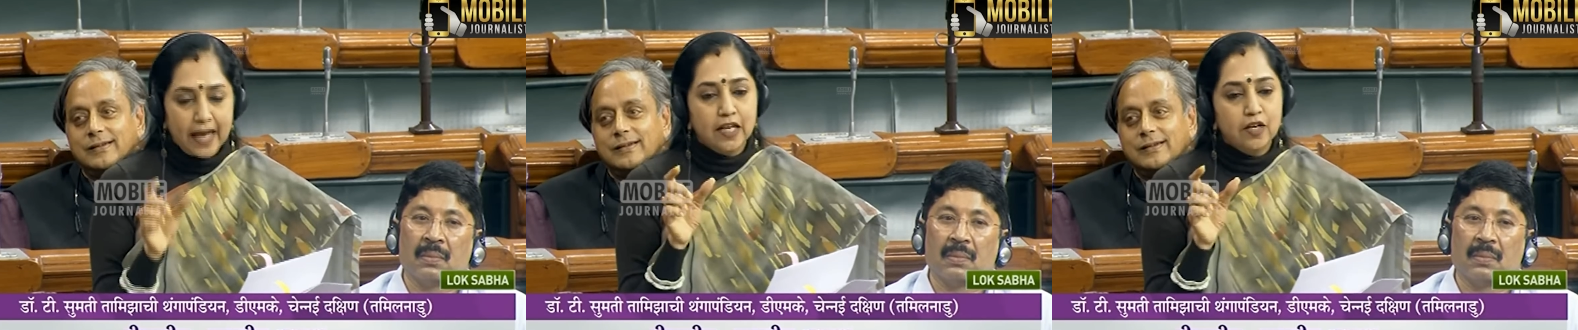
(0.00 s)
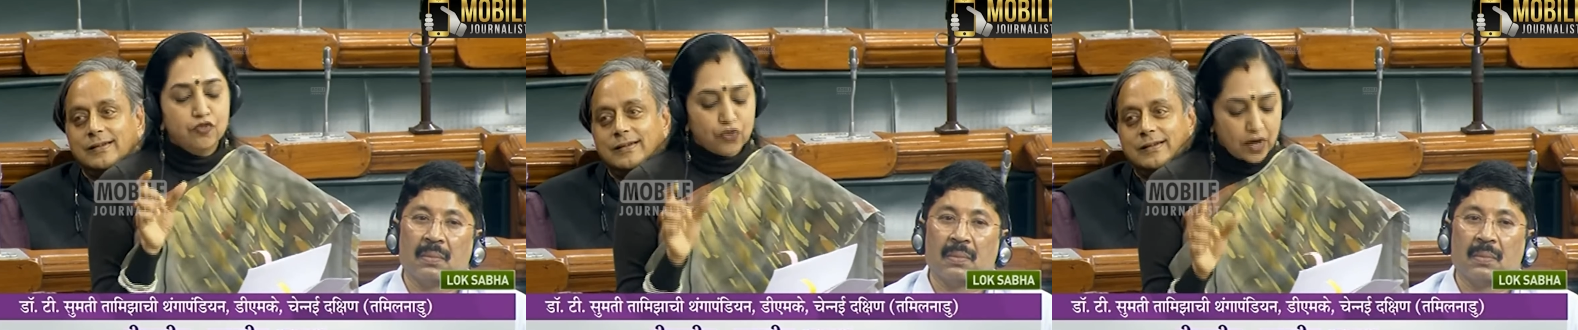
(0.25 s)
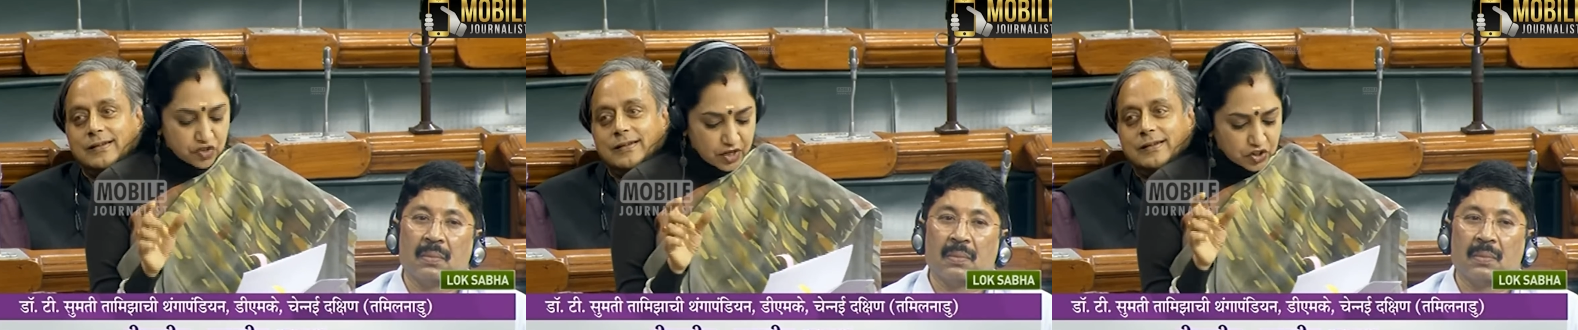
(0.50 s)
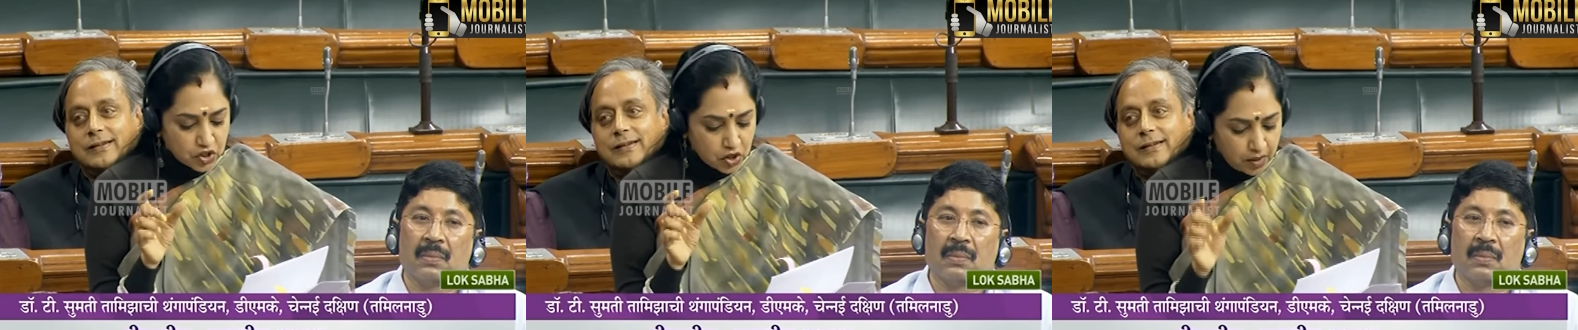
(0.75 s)
Speaker 1: and
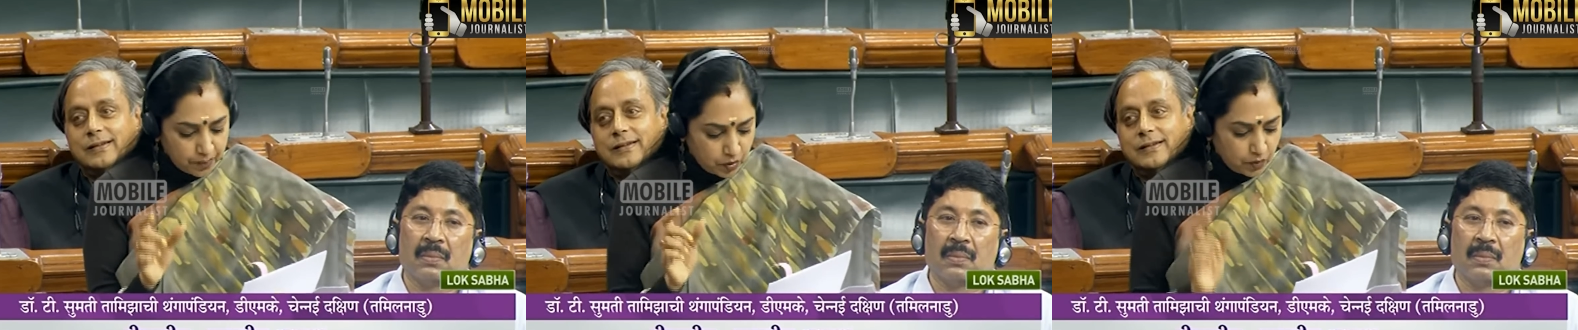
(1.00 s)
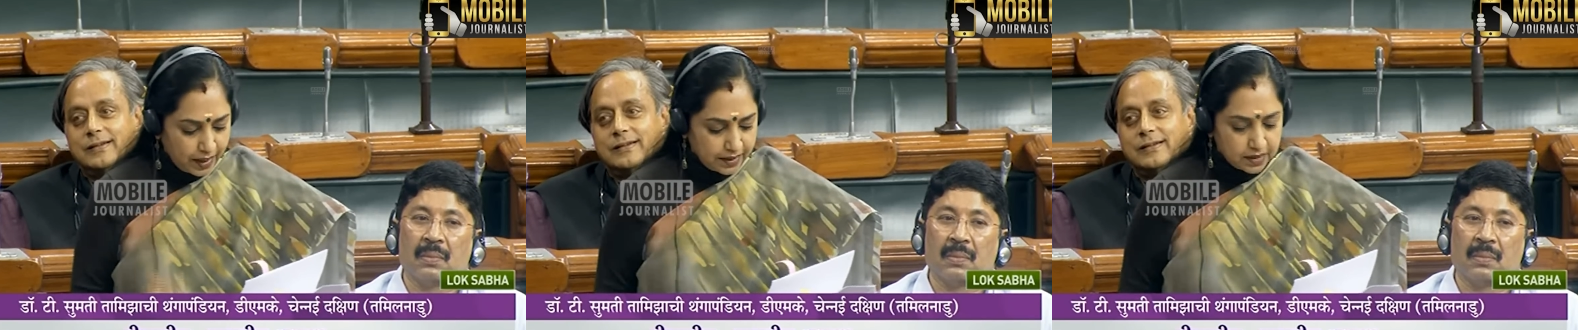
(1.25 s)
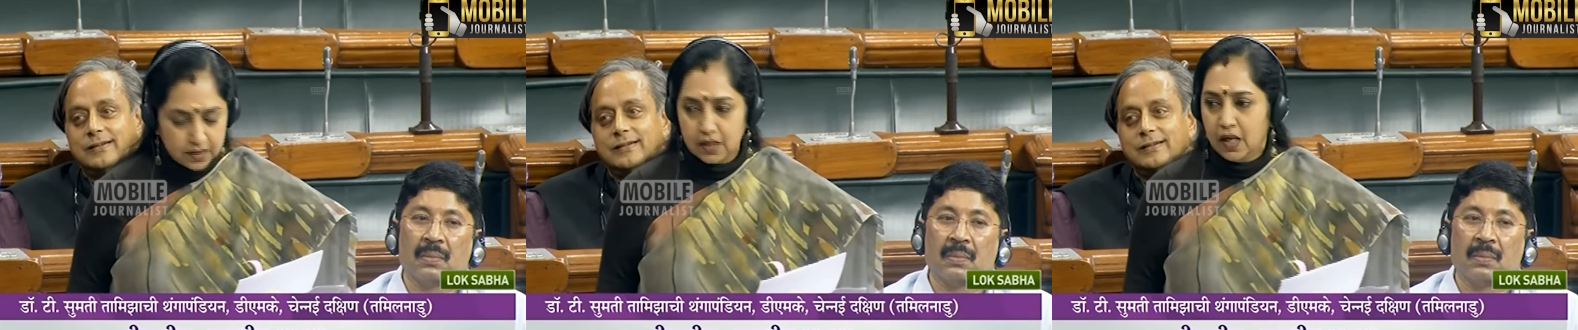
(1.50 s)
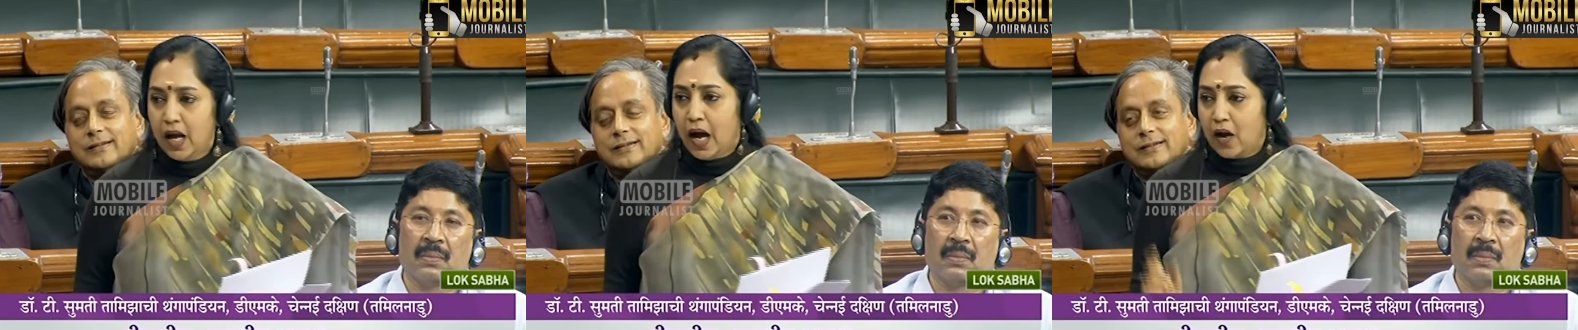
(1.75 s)
infrastructure are provided.
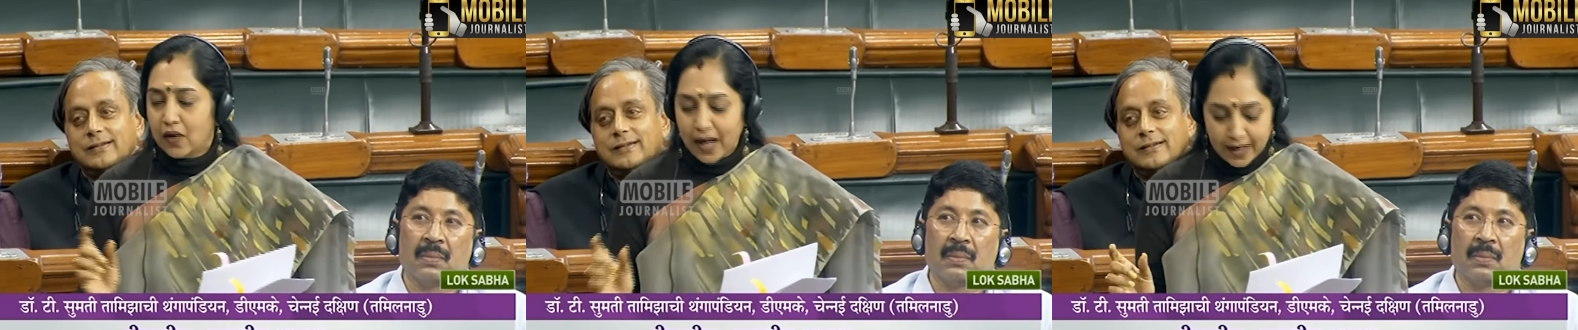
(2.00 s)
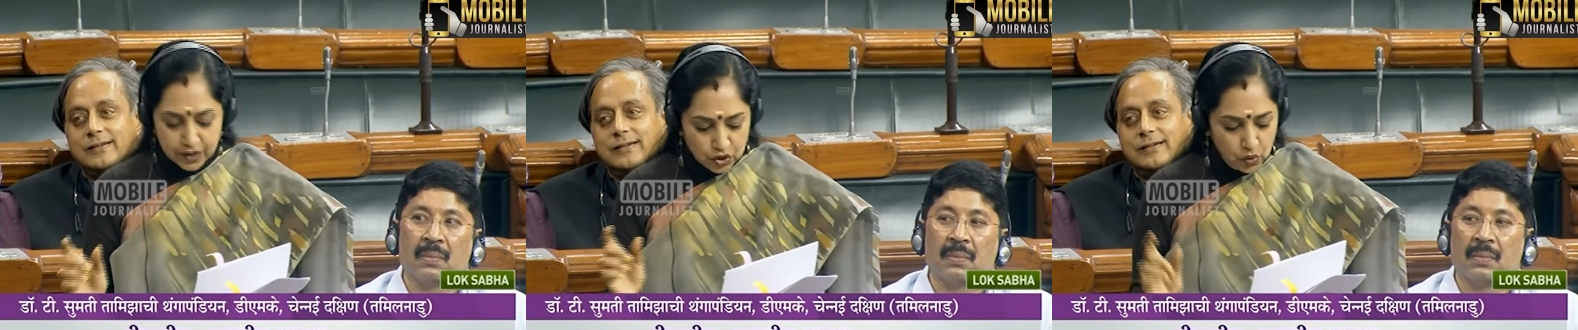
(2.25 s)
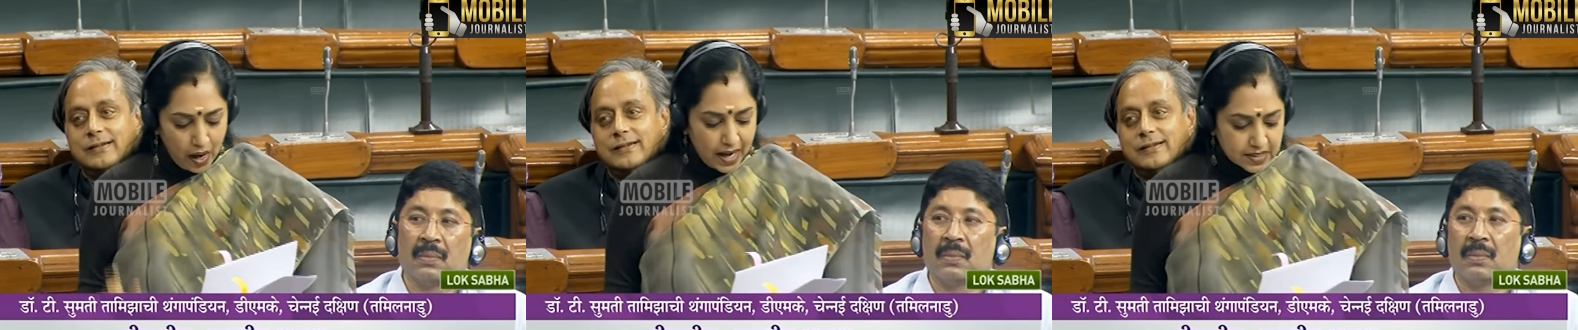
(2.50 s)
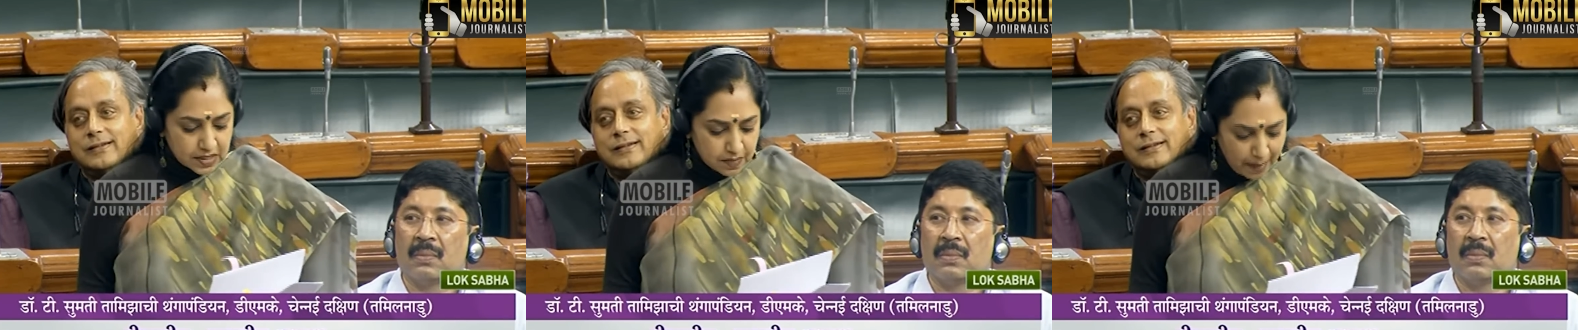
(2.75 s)
I'd like to
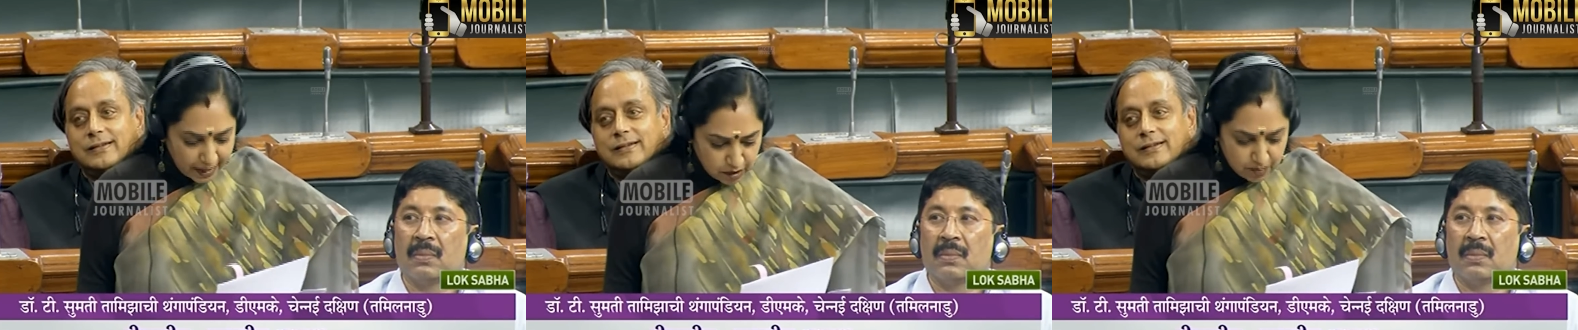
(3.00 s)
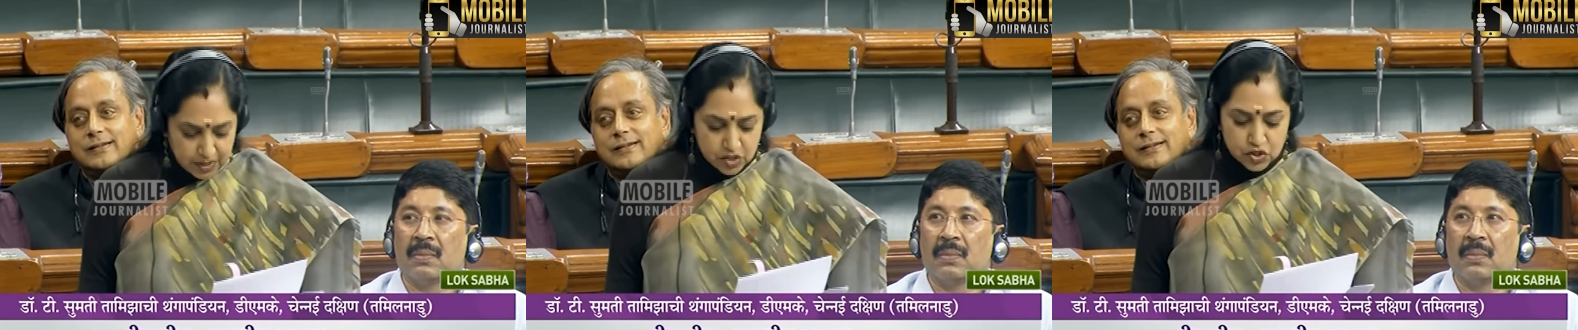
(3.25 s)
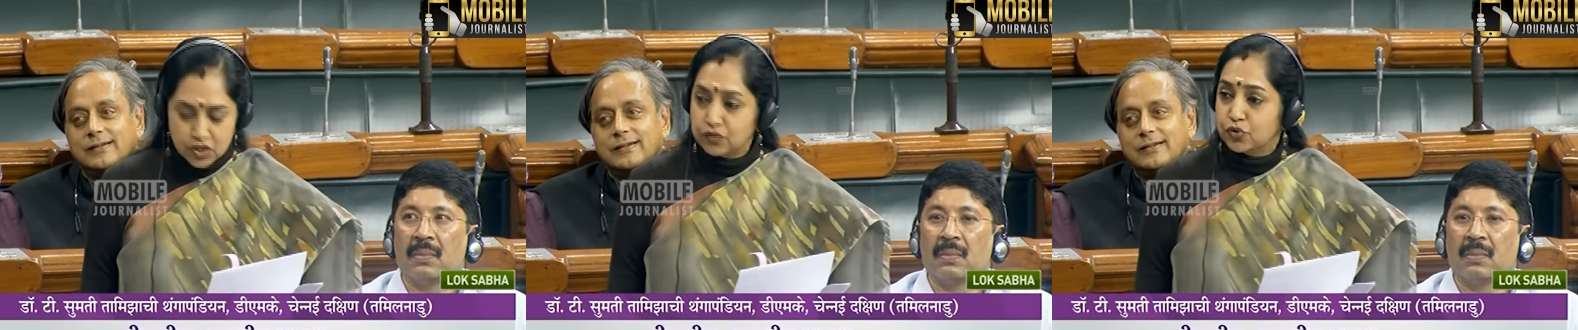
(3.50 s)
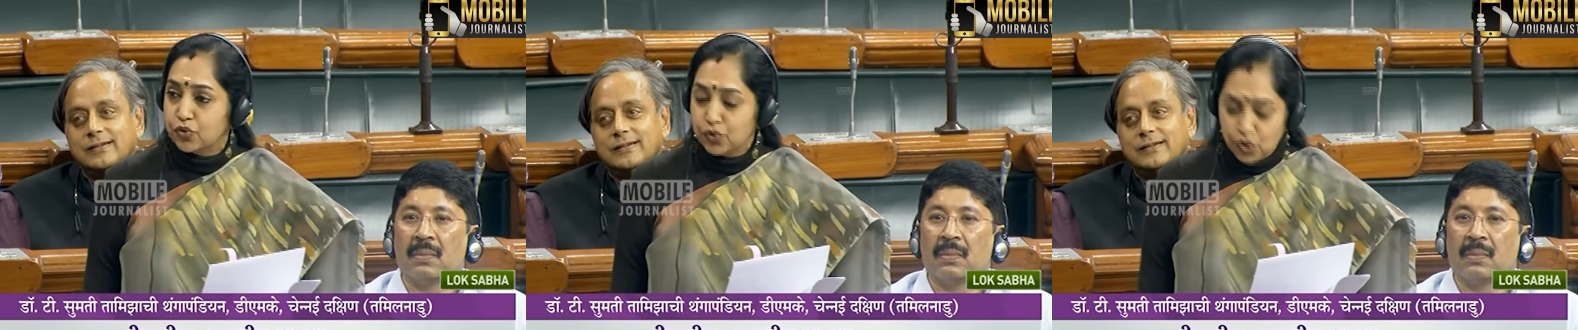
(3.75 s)
ask Madam Minister
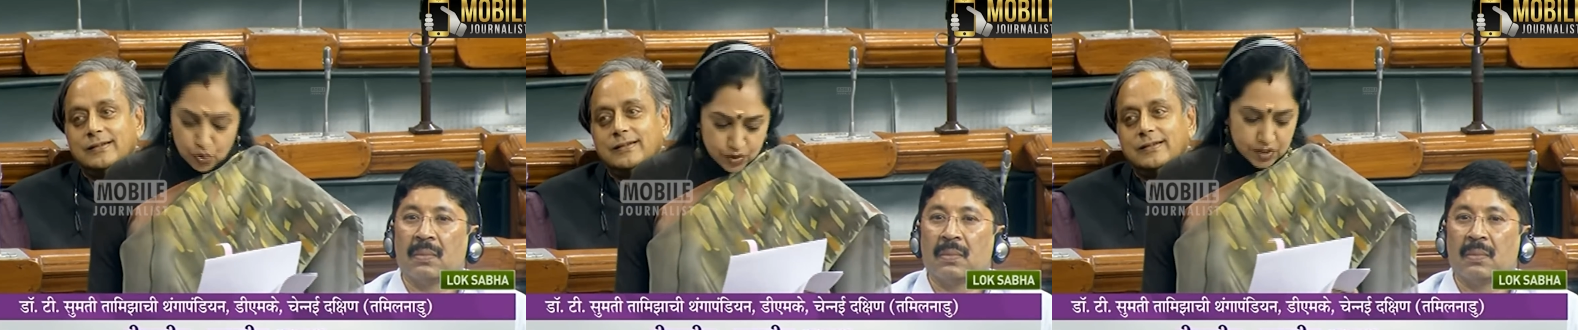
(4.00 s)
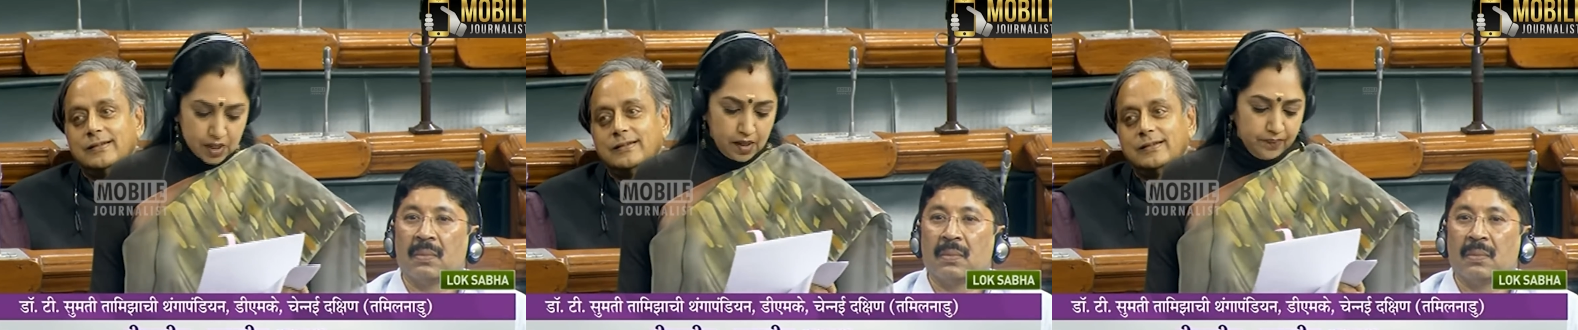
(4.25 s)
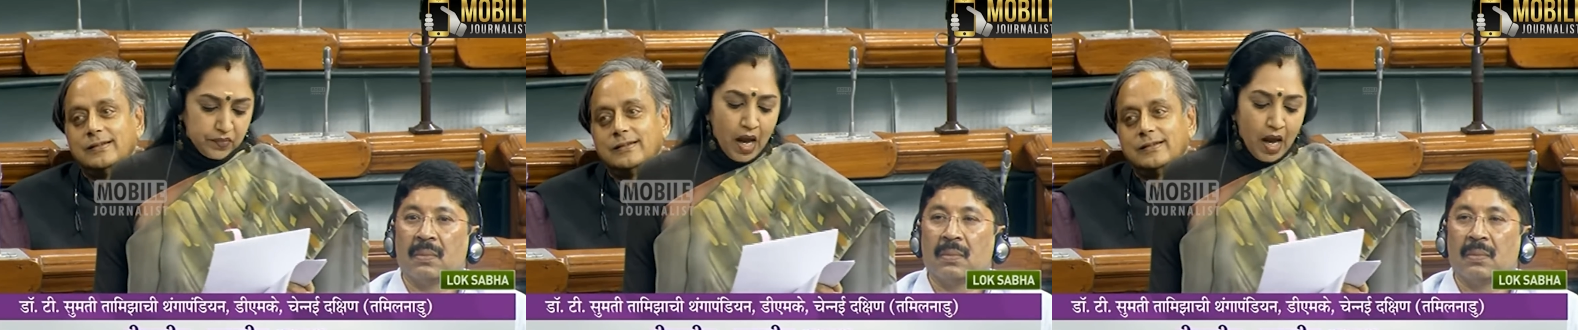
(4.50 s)
through you, sir,